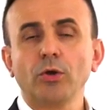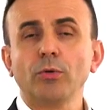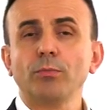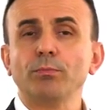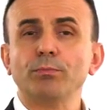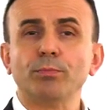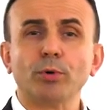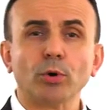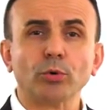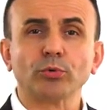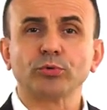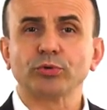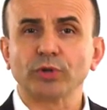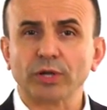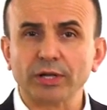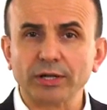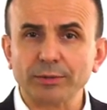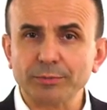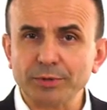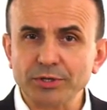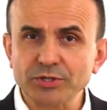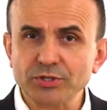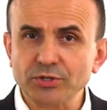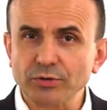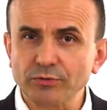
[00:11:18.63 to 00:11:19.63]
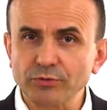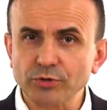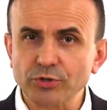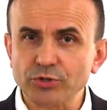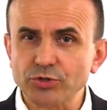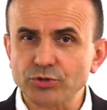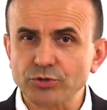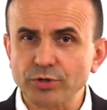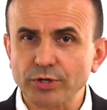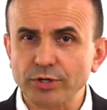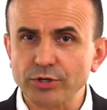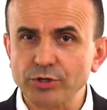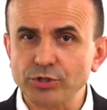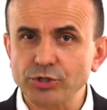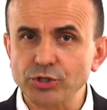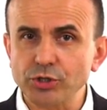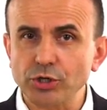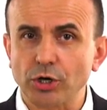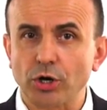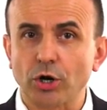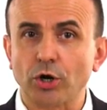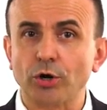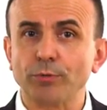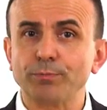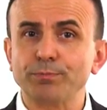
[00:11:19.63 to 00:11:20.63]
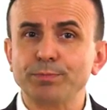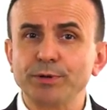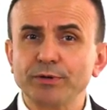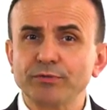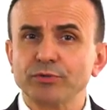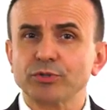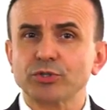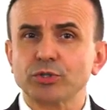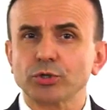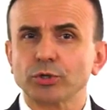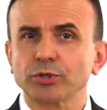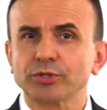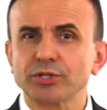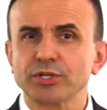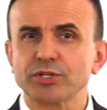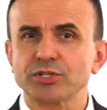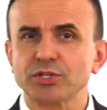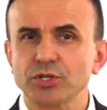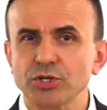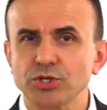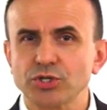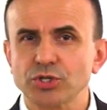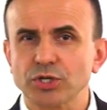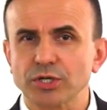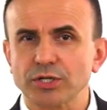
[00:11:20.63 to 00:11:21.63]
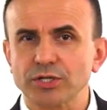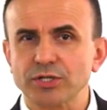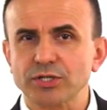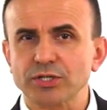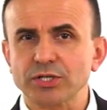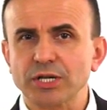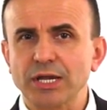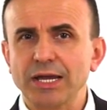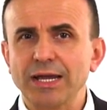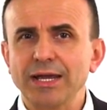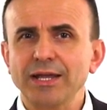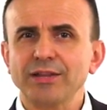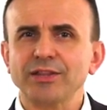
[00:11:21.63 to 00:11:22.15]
Both elements of your strategy are pivotal decisions